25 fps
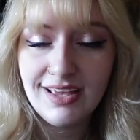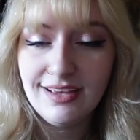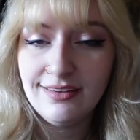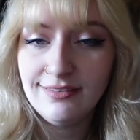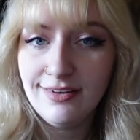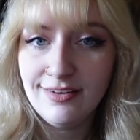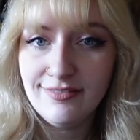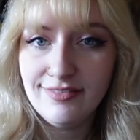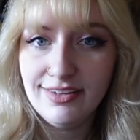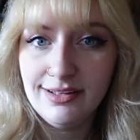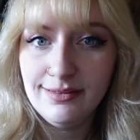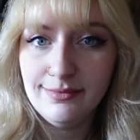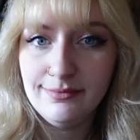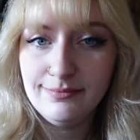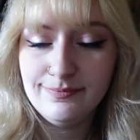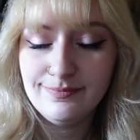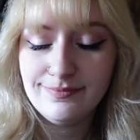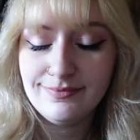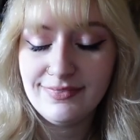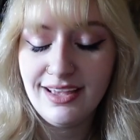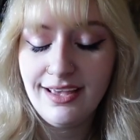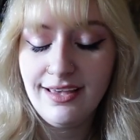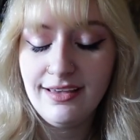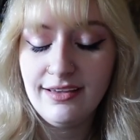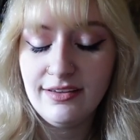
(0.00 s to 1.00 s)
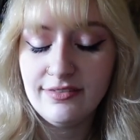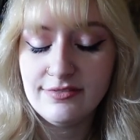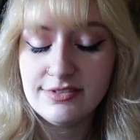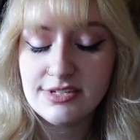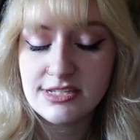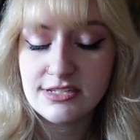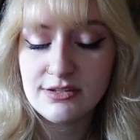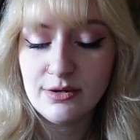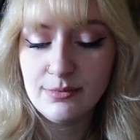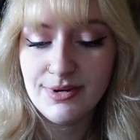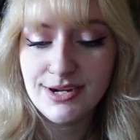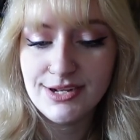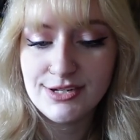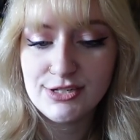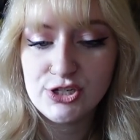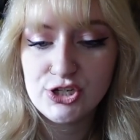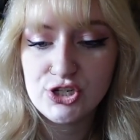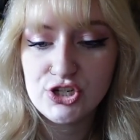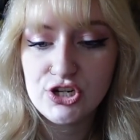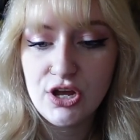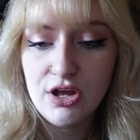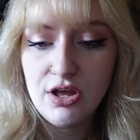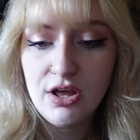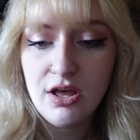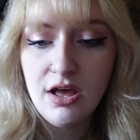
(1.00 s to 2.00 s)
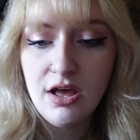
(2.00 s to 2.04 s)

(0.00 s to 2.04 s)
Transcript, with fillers: I love it. I love it so much.